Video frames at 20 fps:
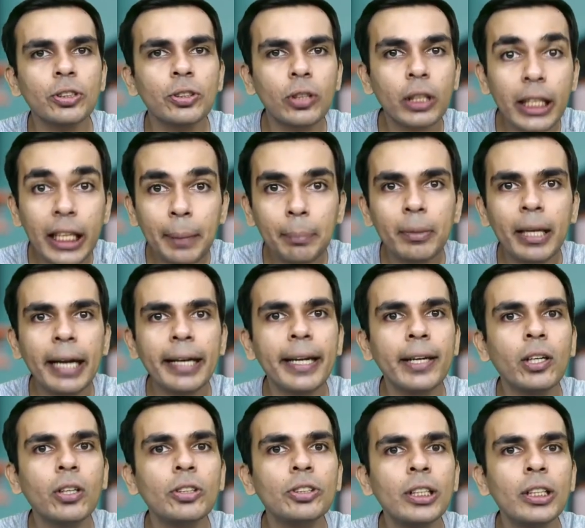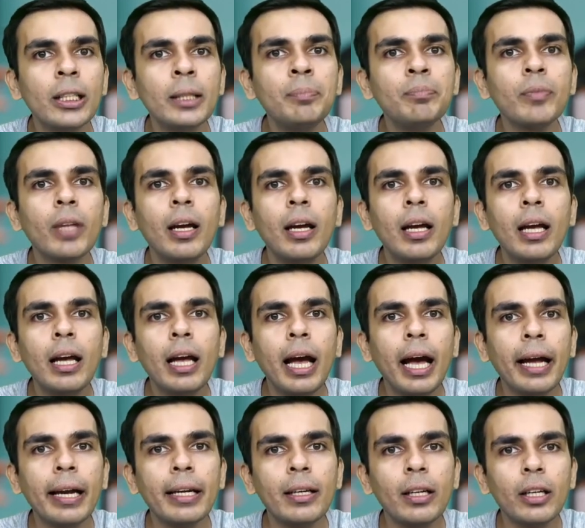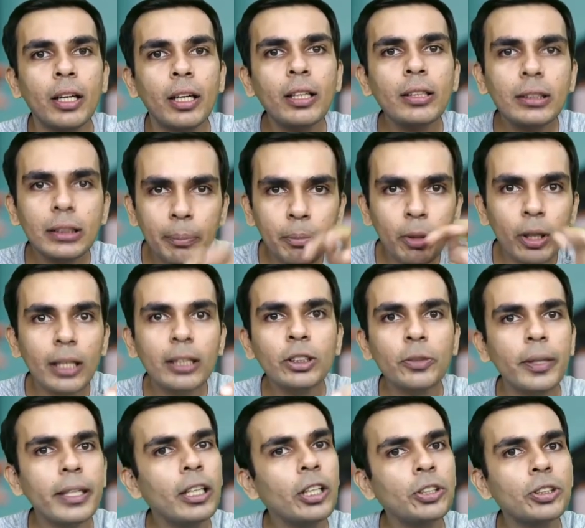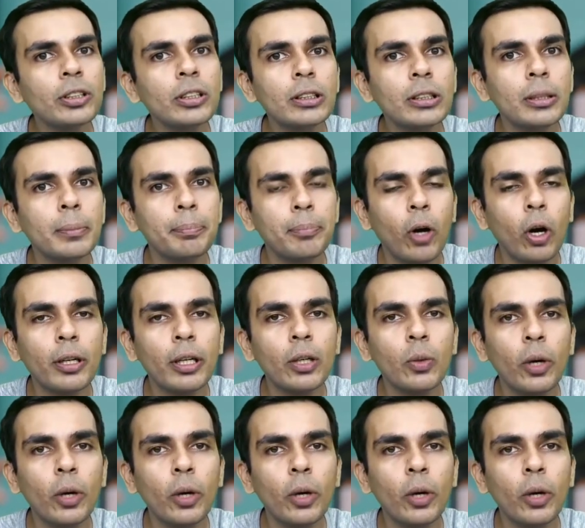So keep that energy, and stimulus variation is important.